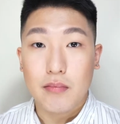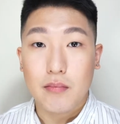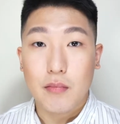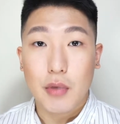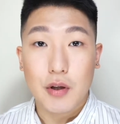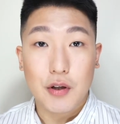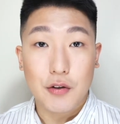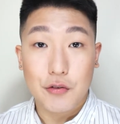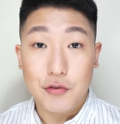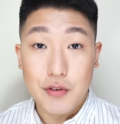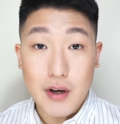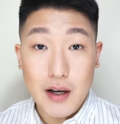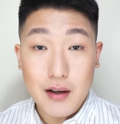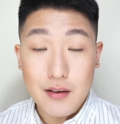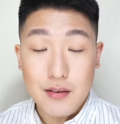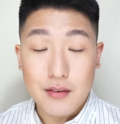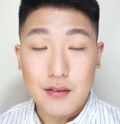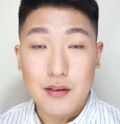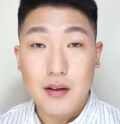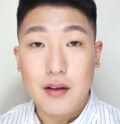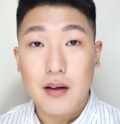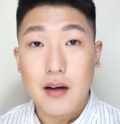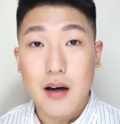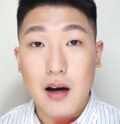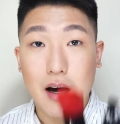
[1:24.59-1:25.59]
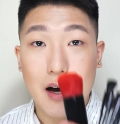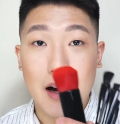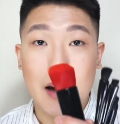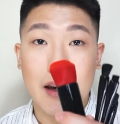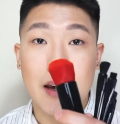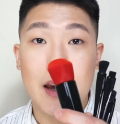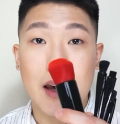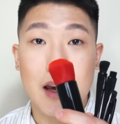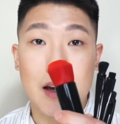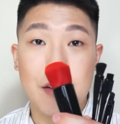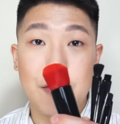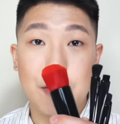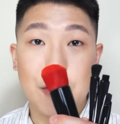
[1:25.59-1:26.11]
But the rest I
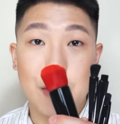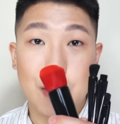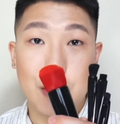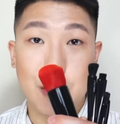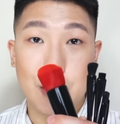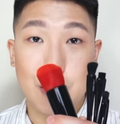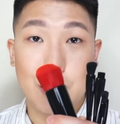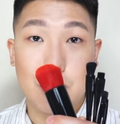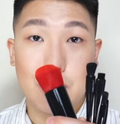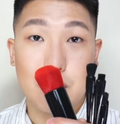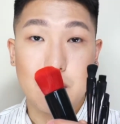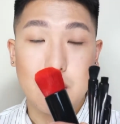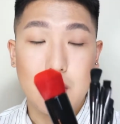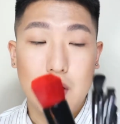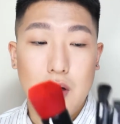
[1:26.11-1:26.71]
have here.